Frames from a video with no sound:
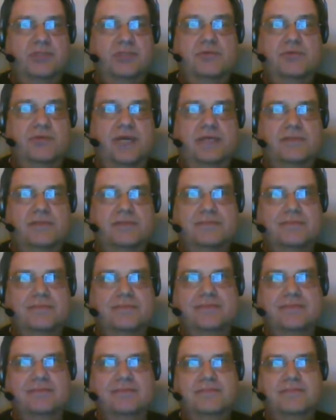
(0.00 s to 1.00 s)
two
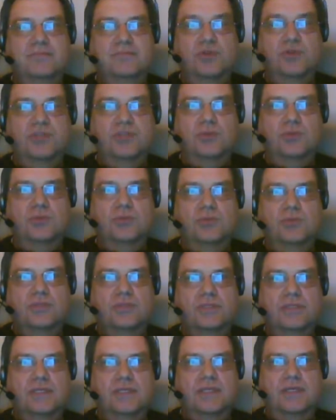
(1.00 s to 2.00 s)
dozen
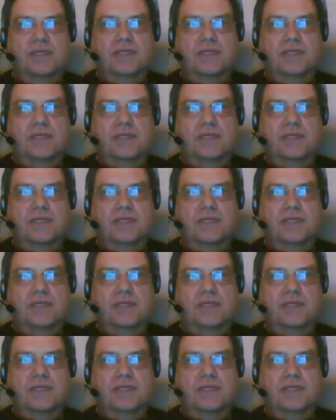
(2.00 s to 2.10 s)
modules